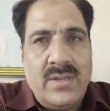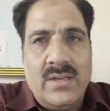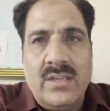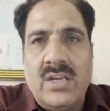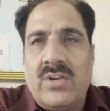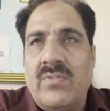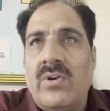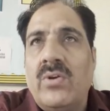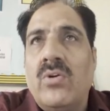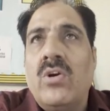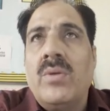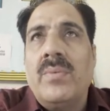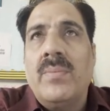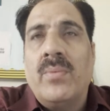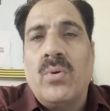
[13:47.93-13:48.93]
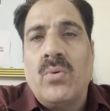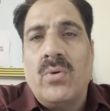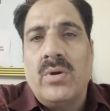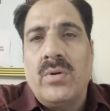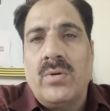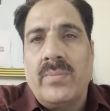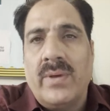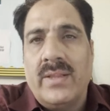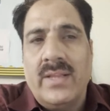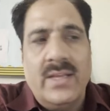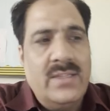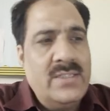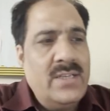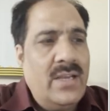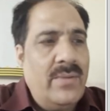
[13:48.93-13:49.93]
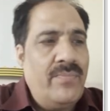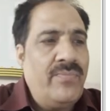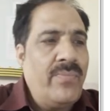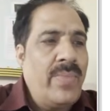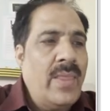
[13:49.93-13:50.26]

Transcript: then it will not be broken down by the enzyme.